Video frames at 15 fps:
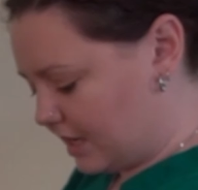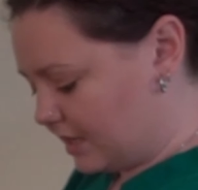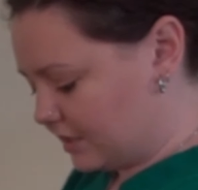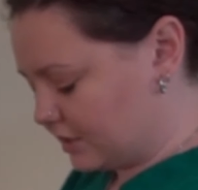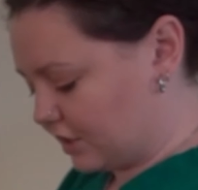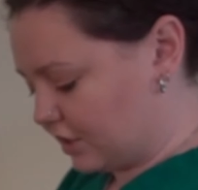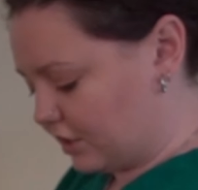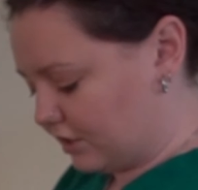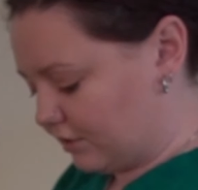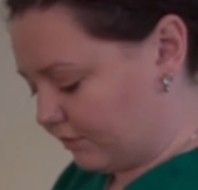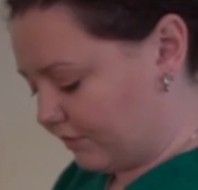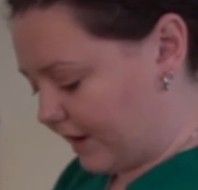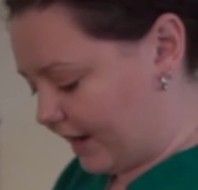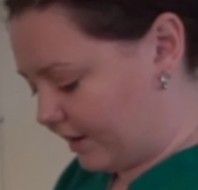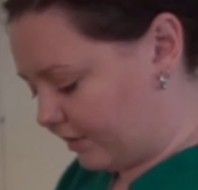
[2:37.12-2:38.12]
It's a good
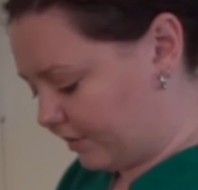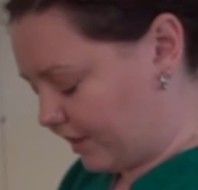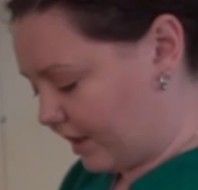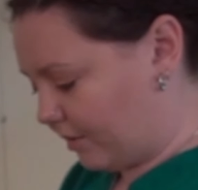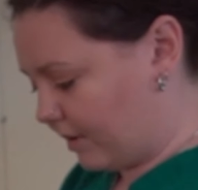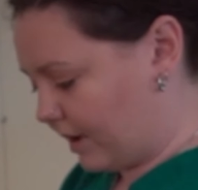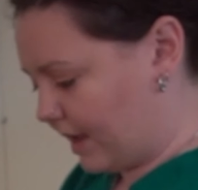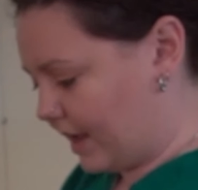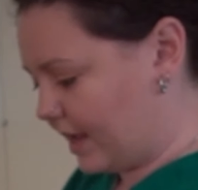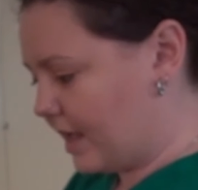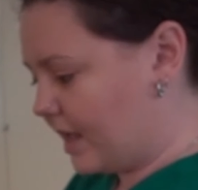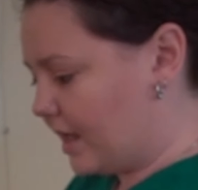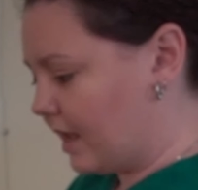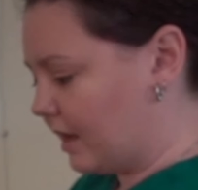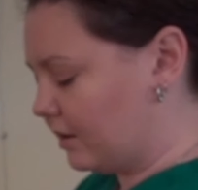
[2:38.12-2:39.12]
divider that way.
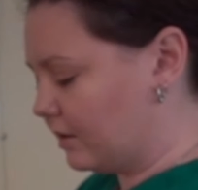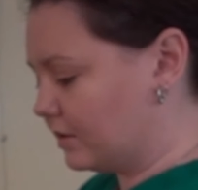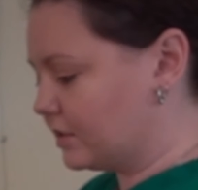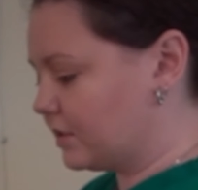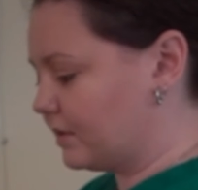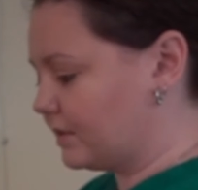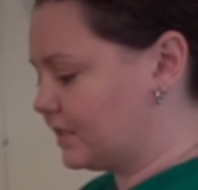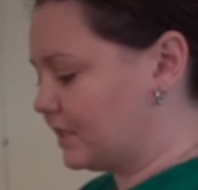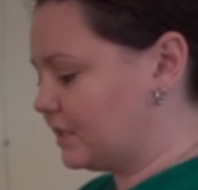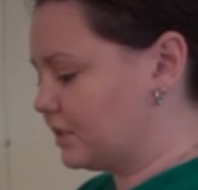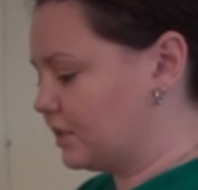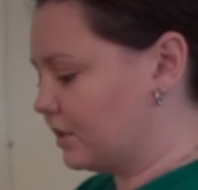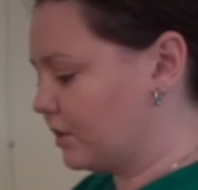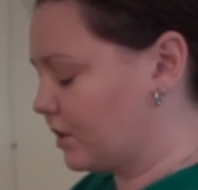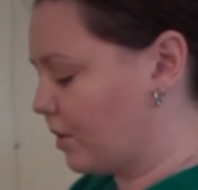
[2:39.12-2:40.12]
And also it's
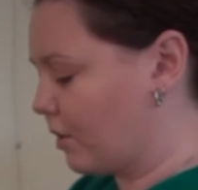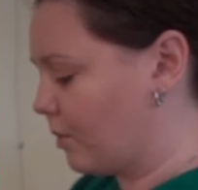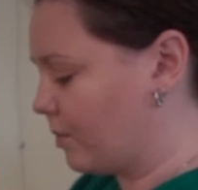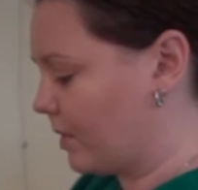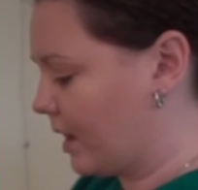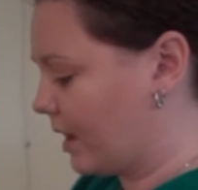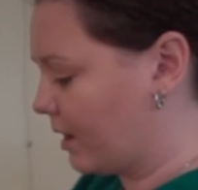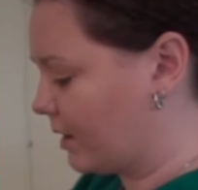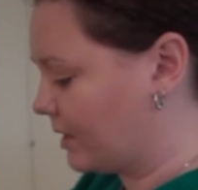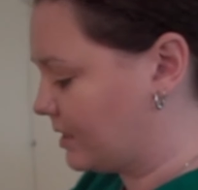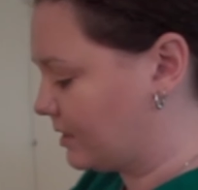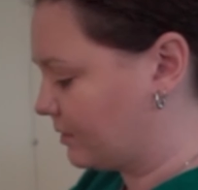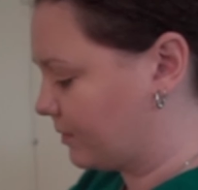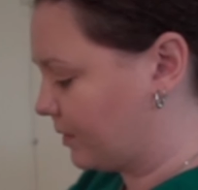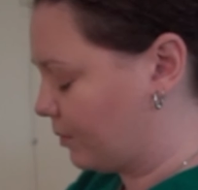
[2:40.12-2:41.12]
easier to comb the hair in
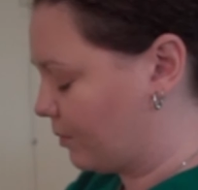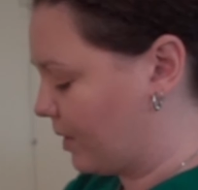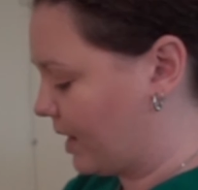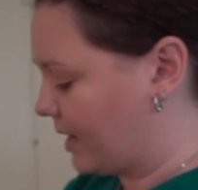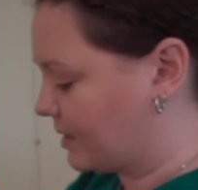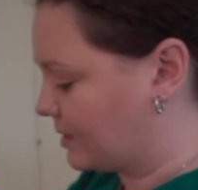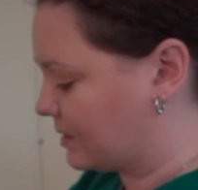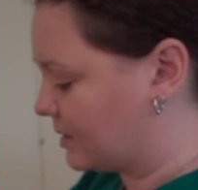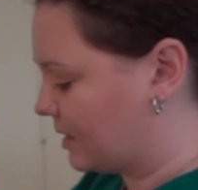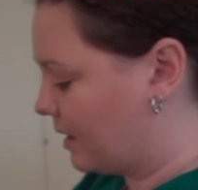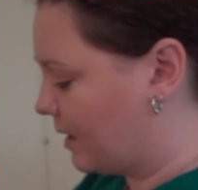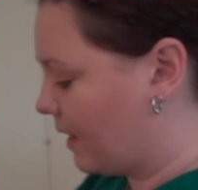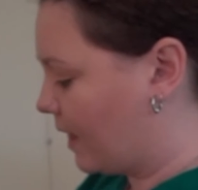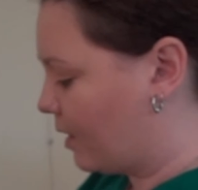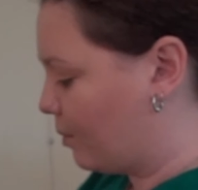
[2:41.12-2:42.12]
different ways
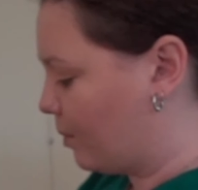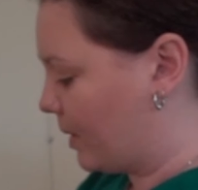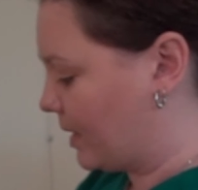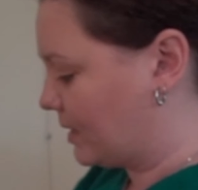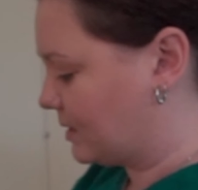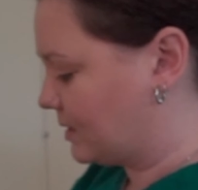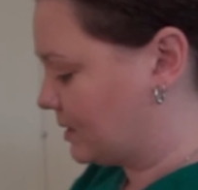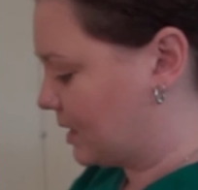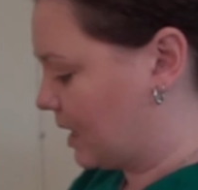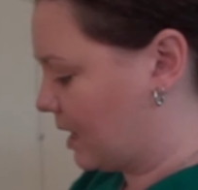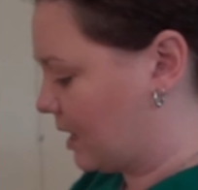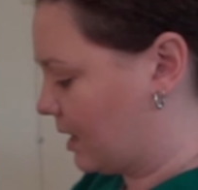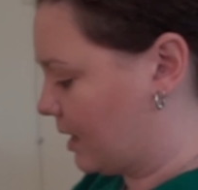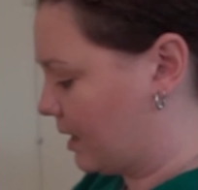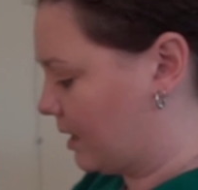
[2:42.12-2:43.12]
based
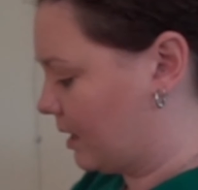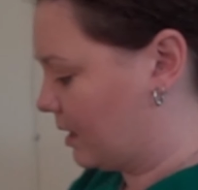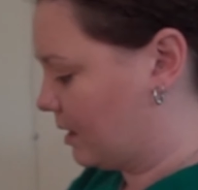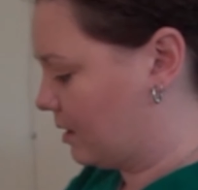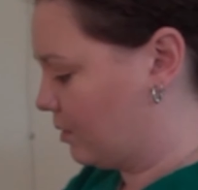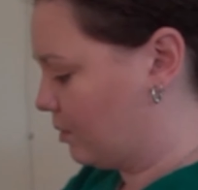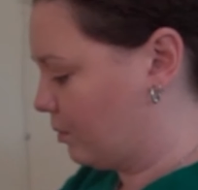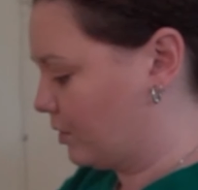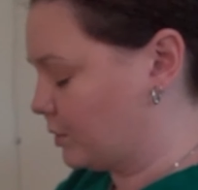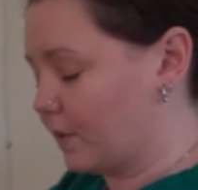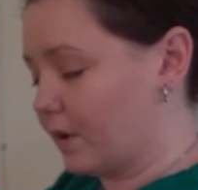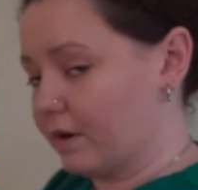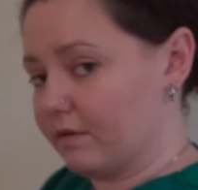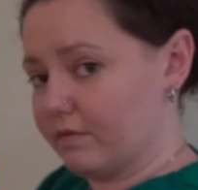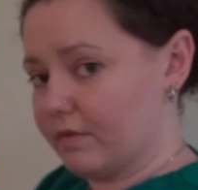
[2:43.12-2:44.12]
on which
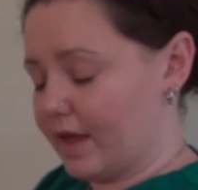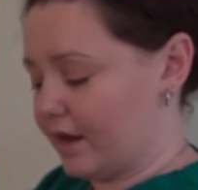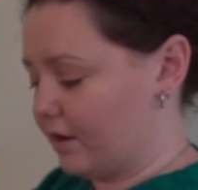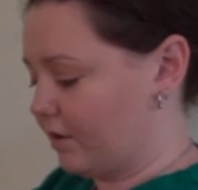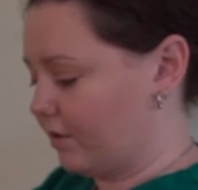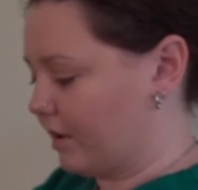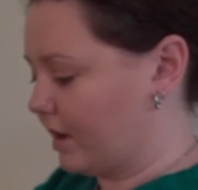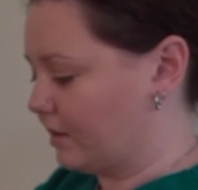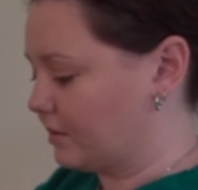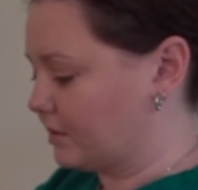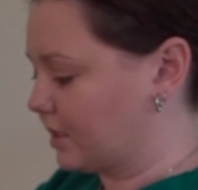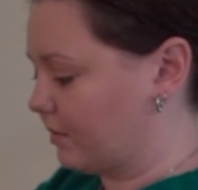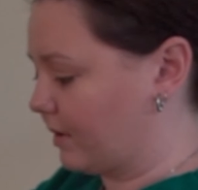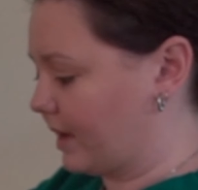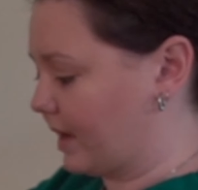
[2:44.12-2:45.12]
part of the head you're on.
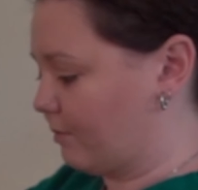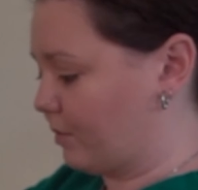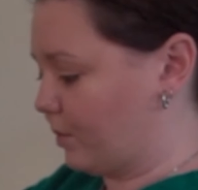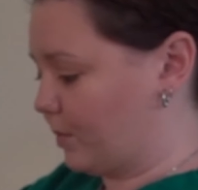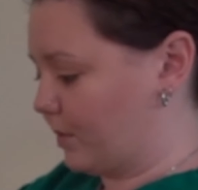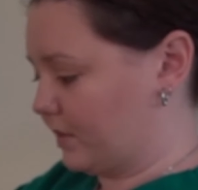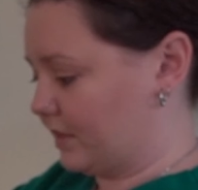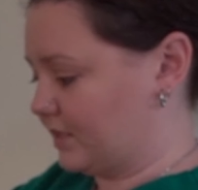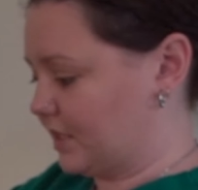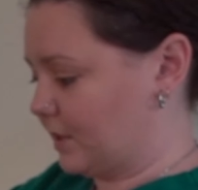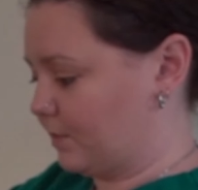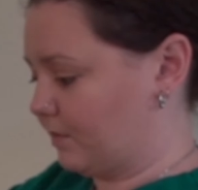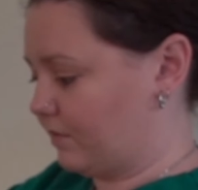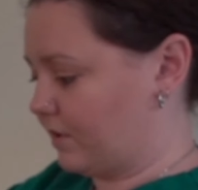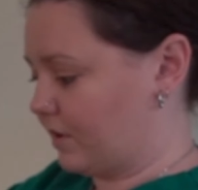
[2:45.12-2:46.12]
So again, we put the tip
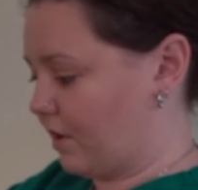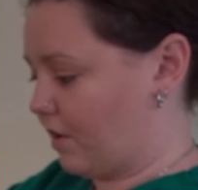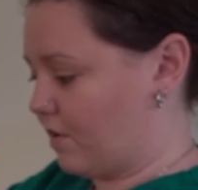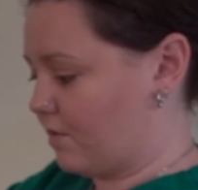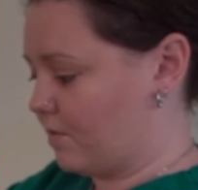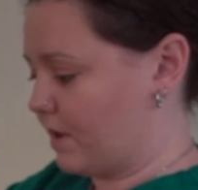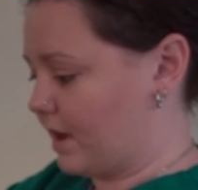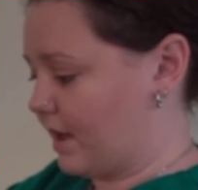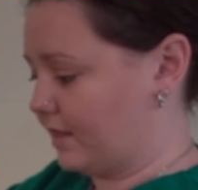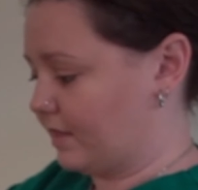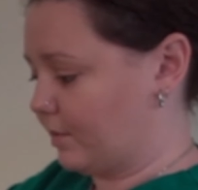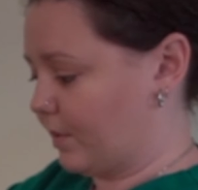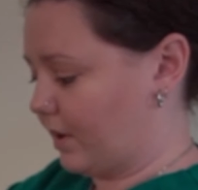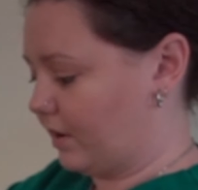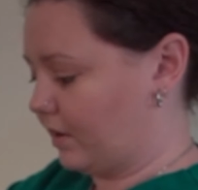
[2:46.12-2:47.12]
of the comb at the
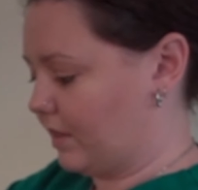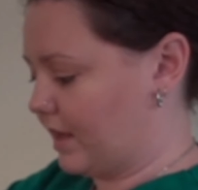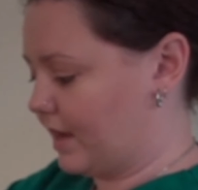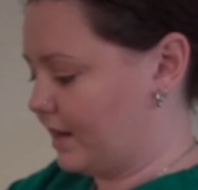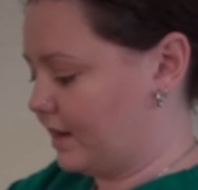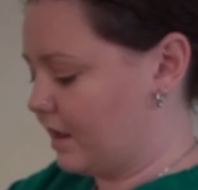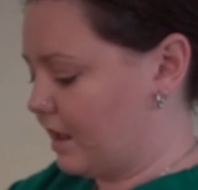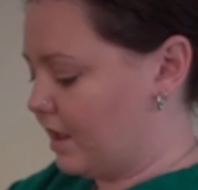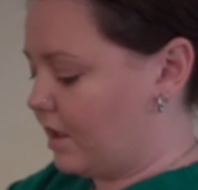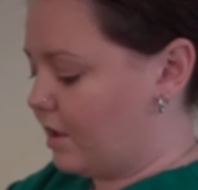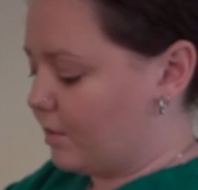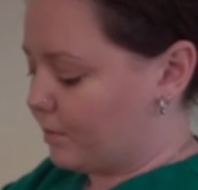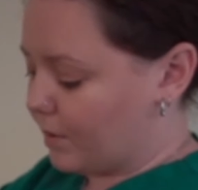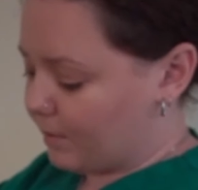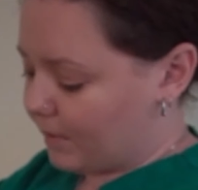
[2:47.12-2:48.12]
part line,
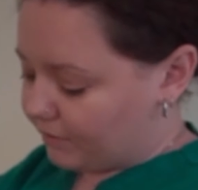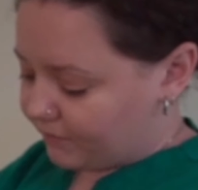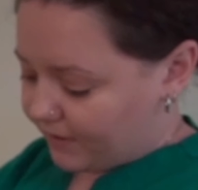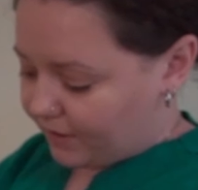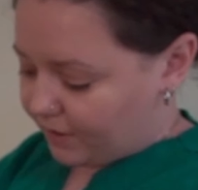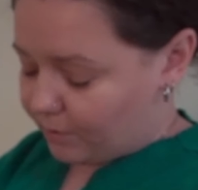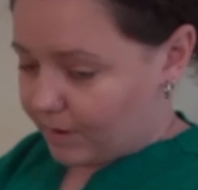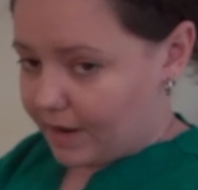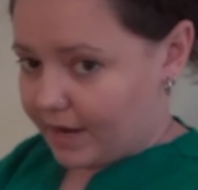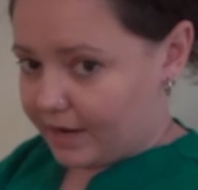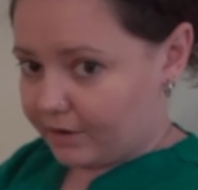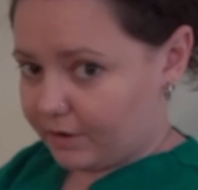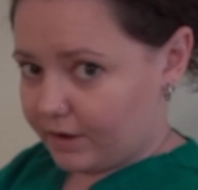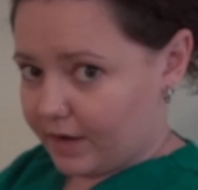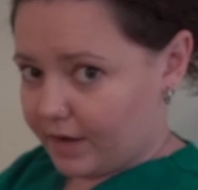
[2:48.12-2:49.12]
put my finger behind
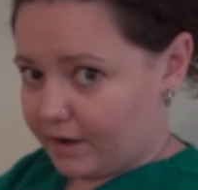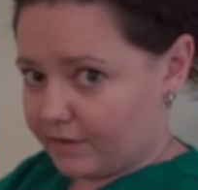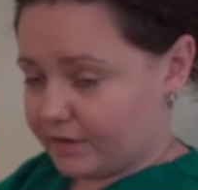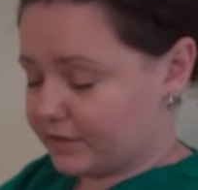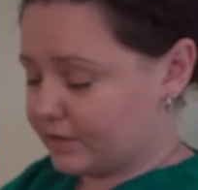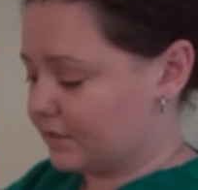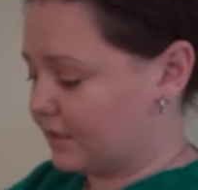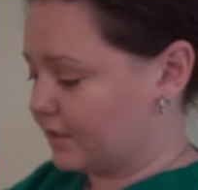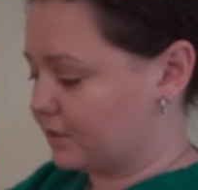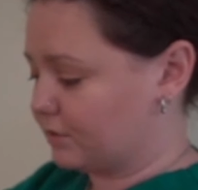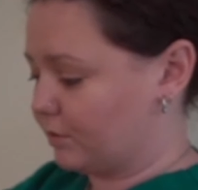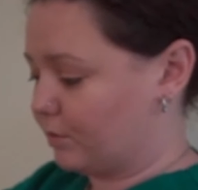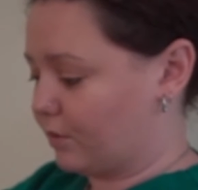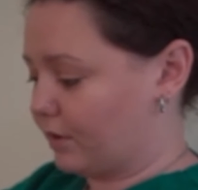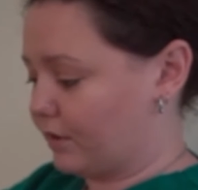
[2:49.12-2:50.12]
her ear. This is also
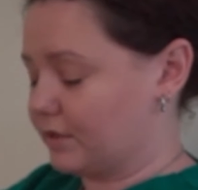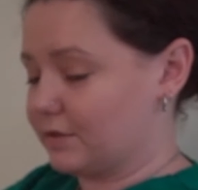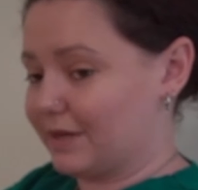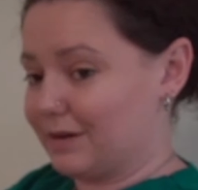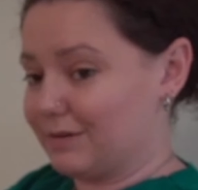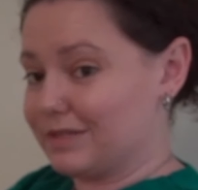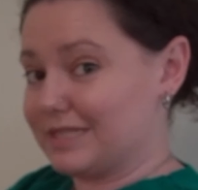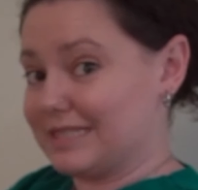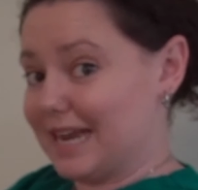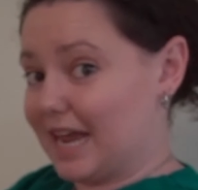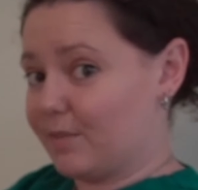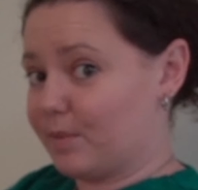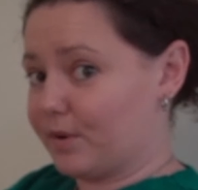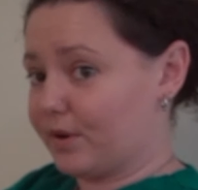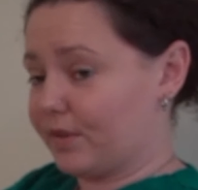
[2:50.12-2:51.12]
important so I don't
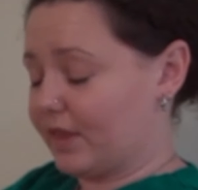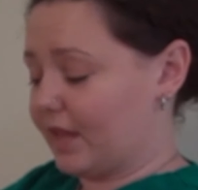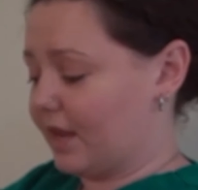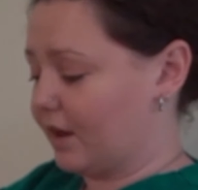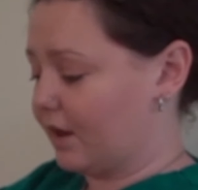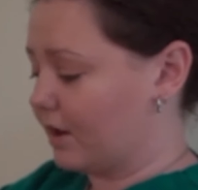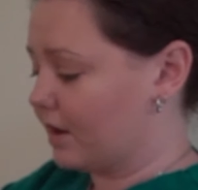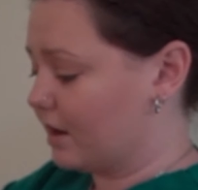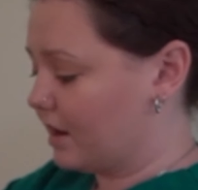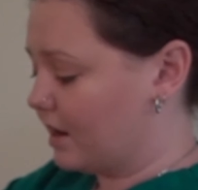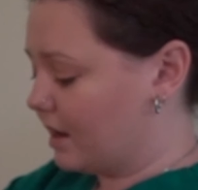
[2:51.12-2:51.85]
stab her in the ear.